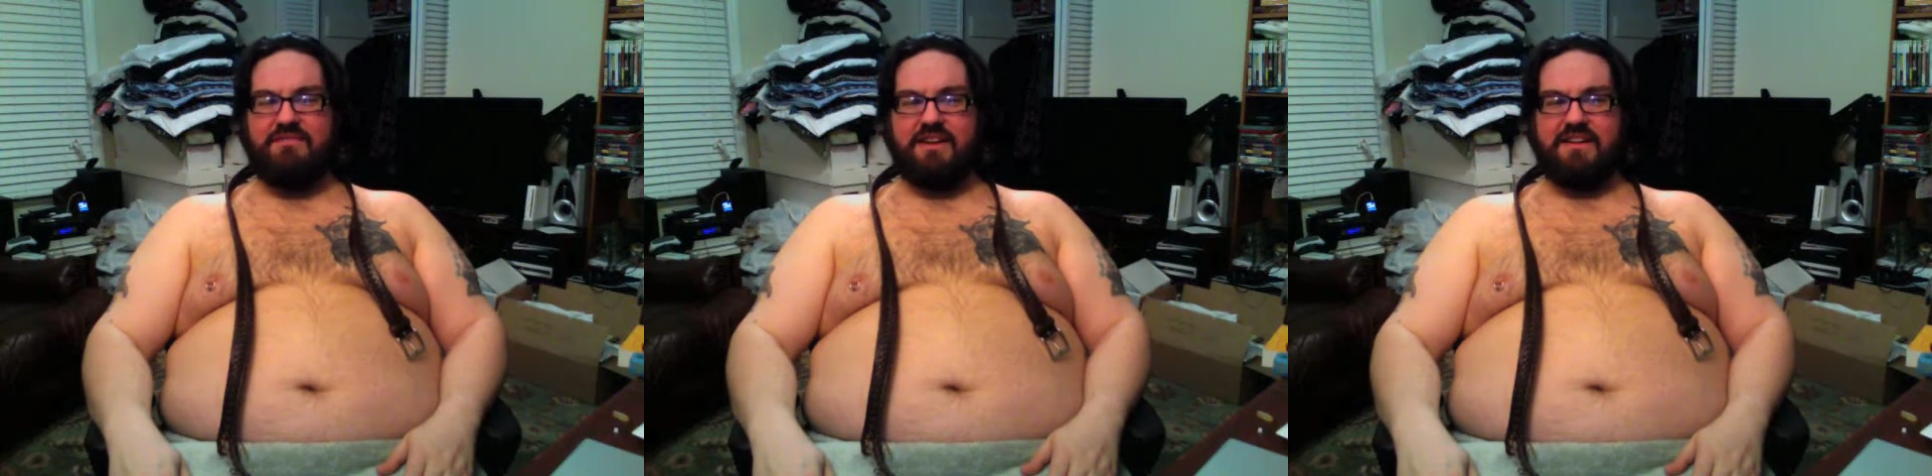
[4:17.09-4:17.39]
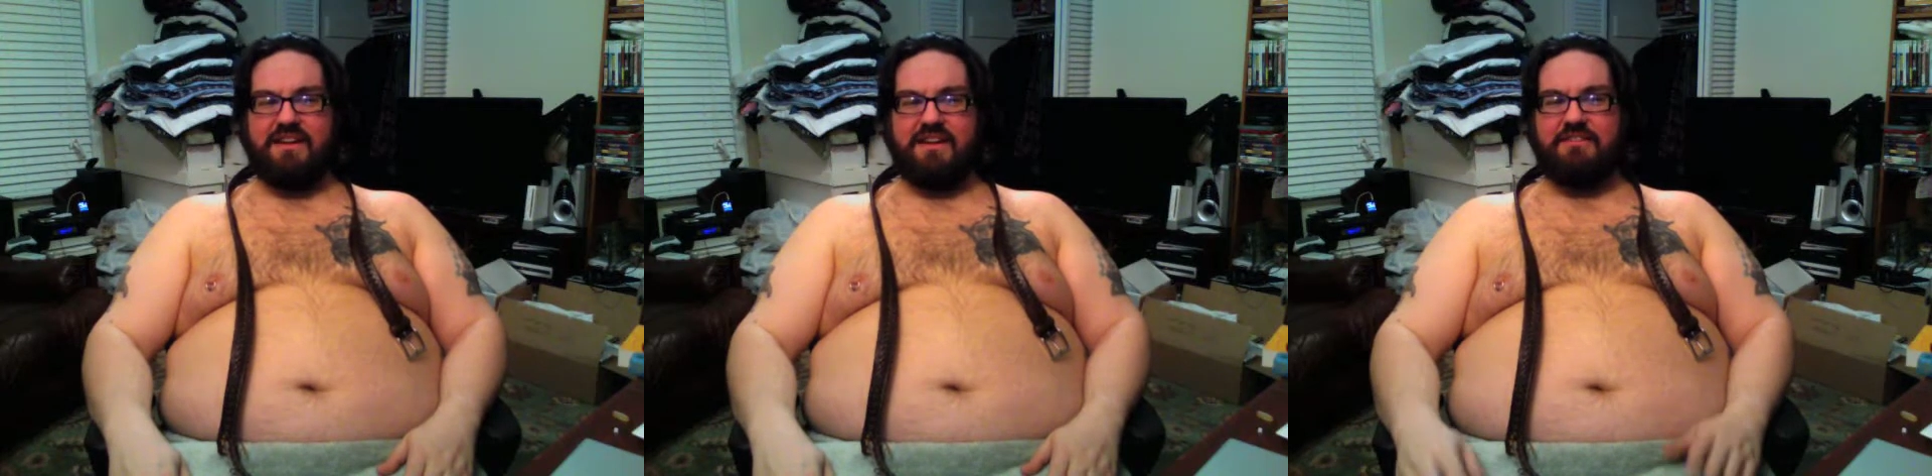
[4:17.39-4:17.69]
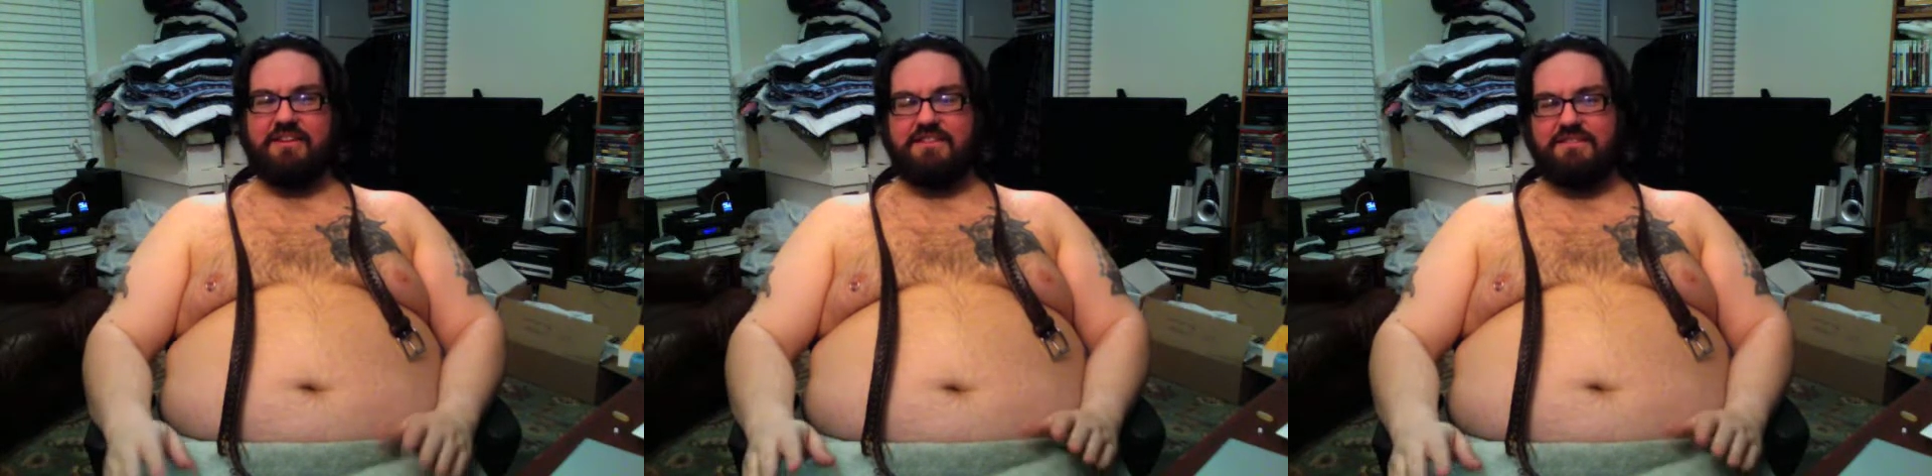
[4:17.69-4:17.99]
right now,
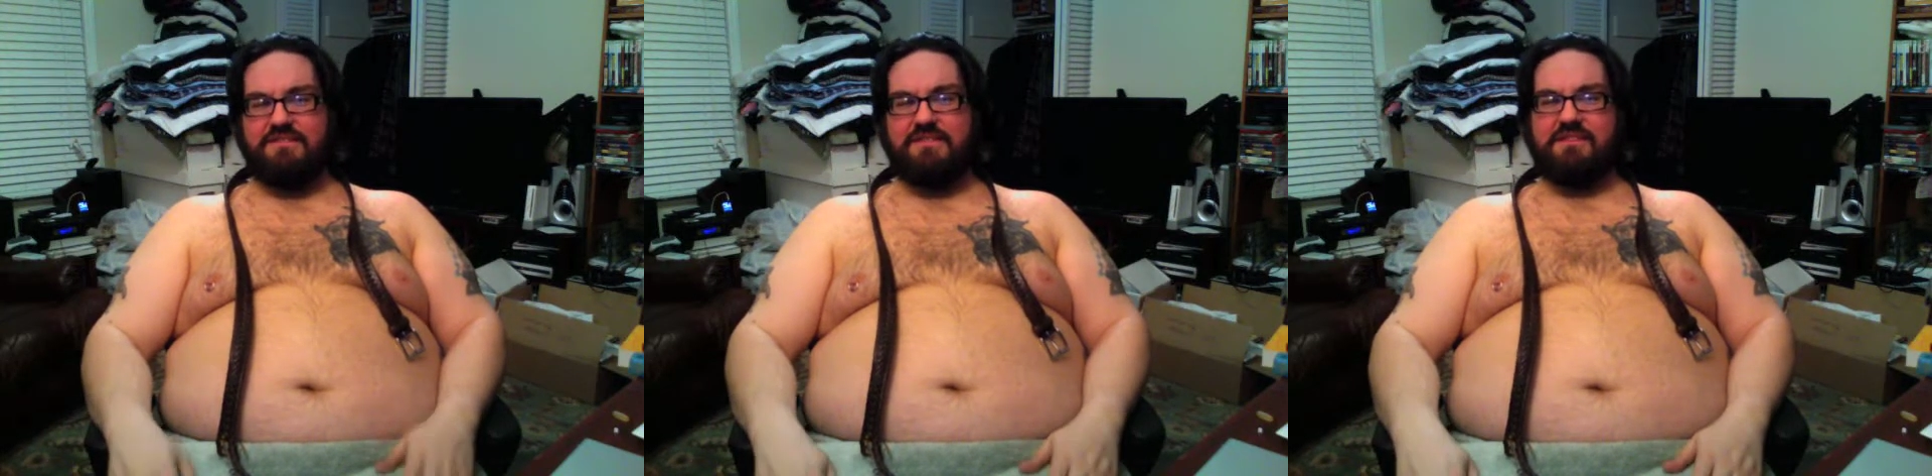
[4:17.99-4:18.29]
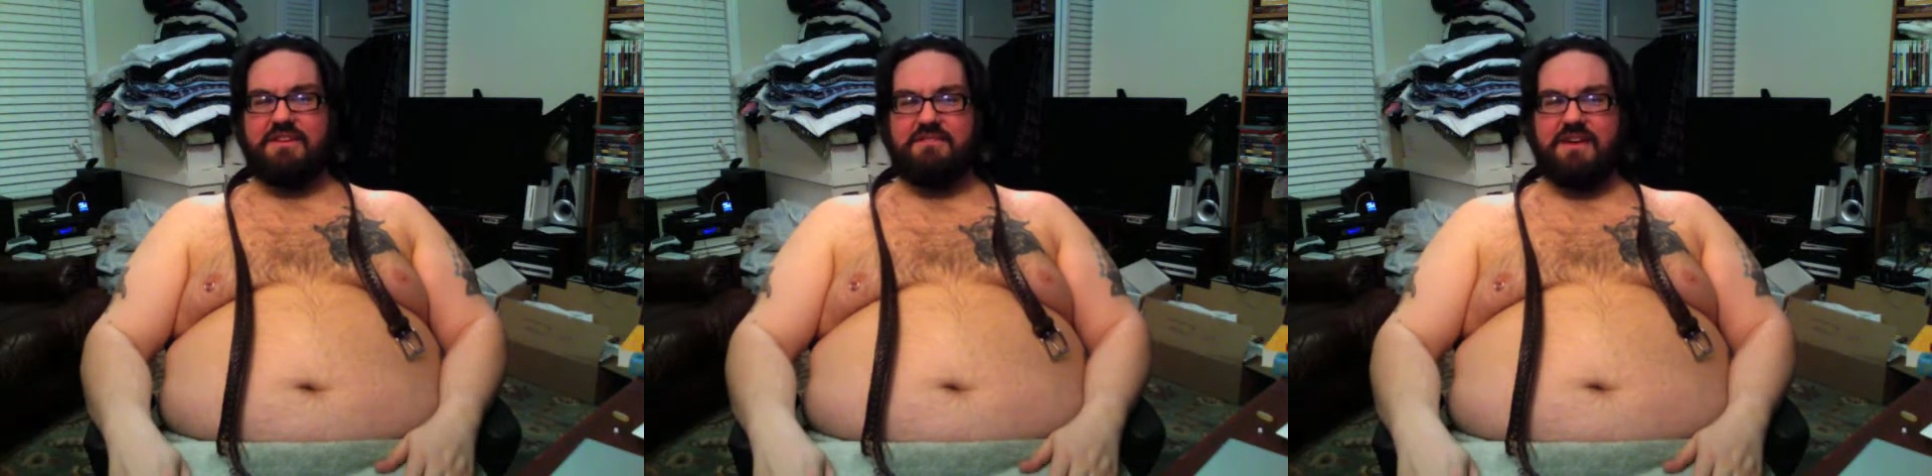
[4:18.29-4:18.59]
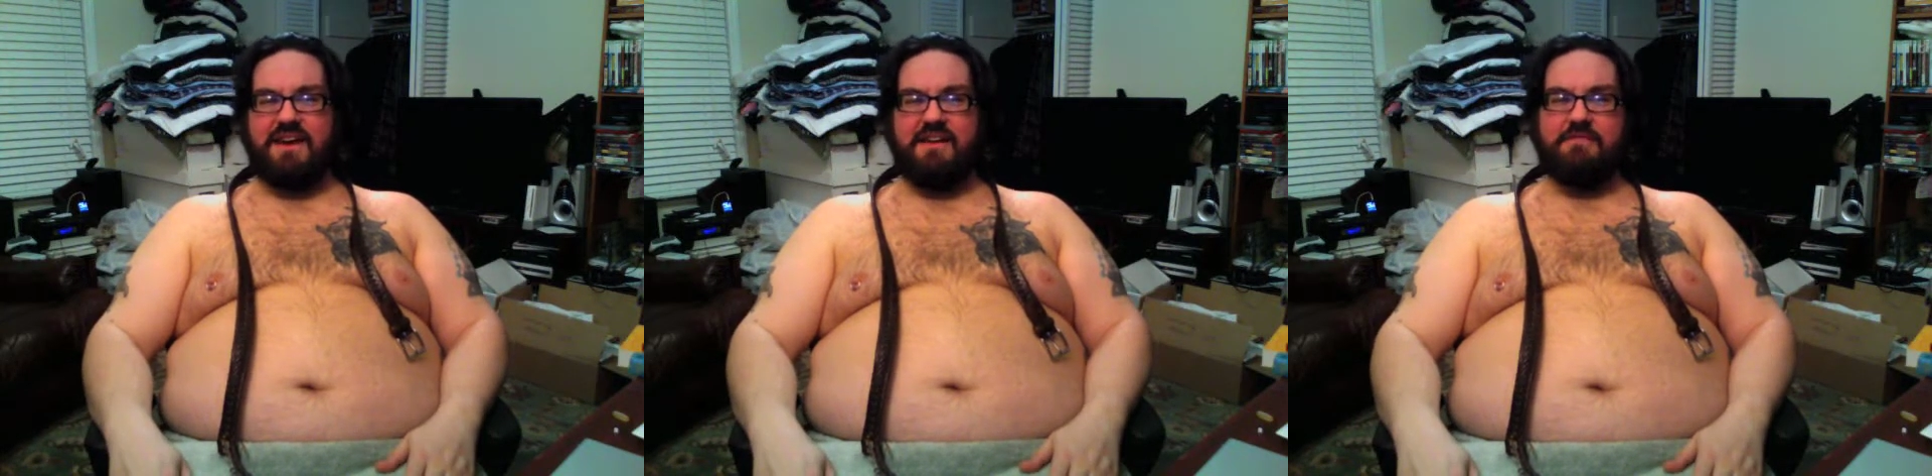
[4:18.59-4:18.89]
and at
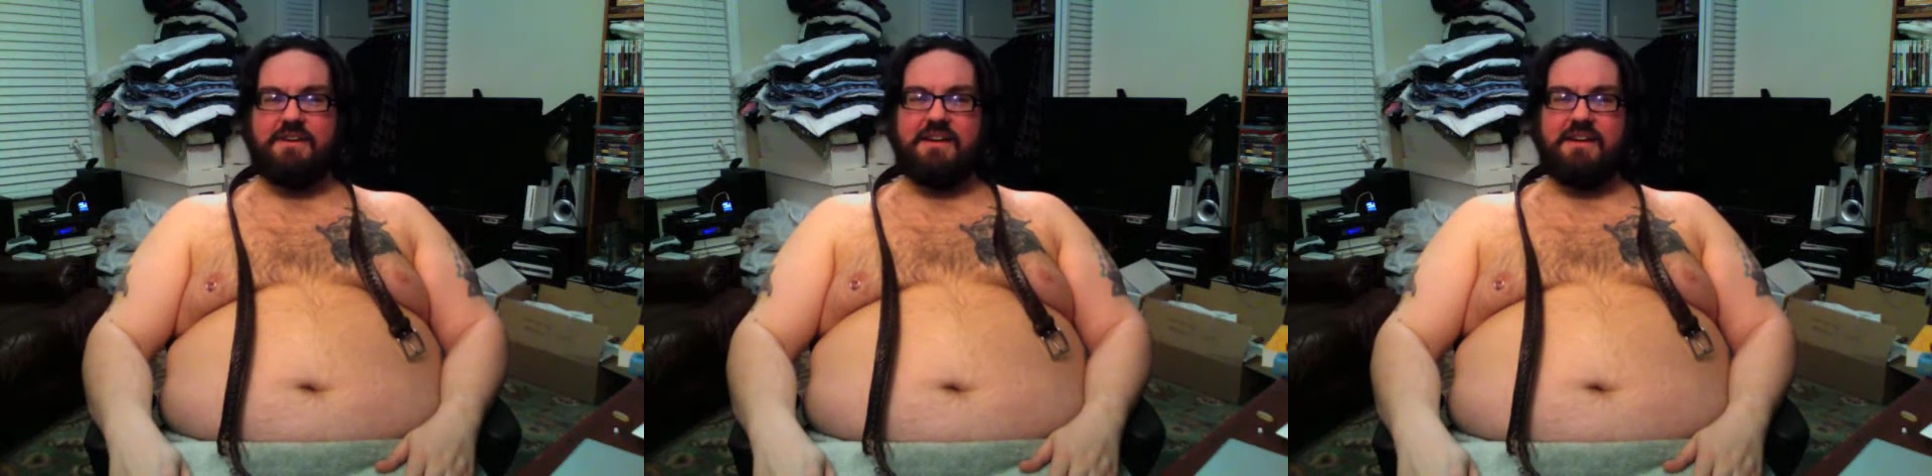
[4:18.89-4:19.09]
275,